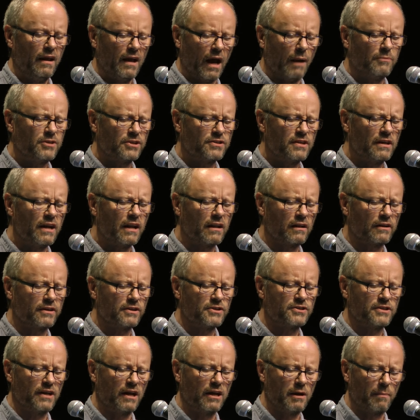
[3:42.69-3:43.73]
I'm just a little
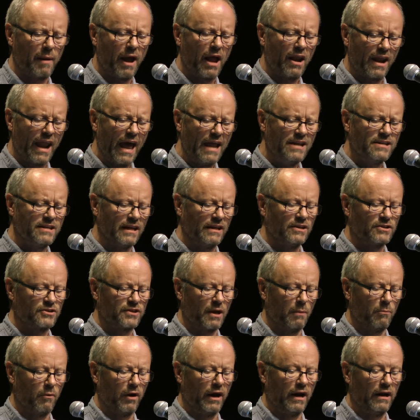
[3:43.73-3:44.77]
concerned about landing
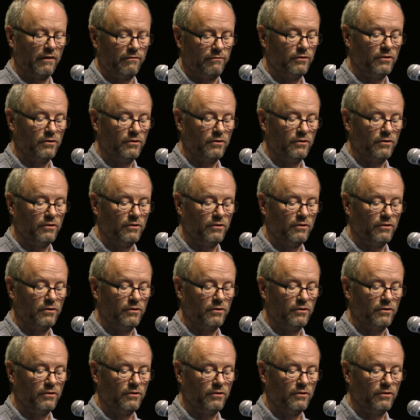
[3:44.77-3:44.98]
somewhere if